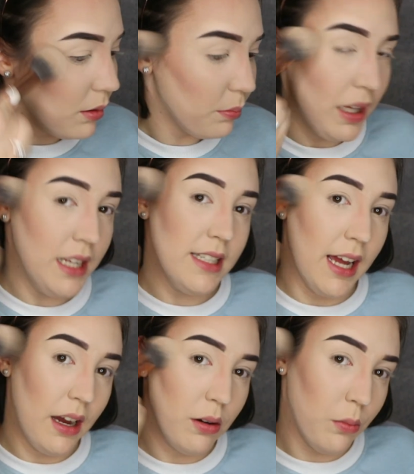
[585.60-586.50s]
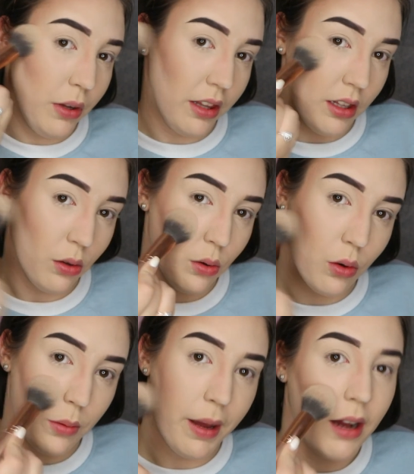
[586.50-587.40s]
blend it out with
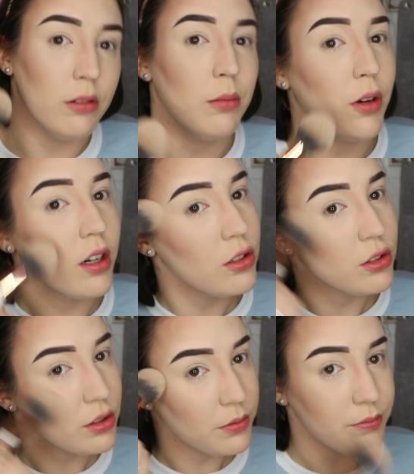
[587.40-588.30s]
your powder brush.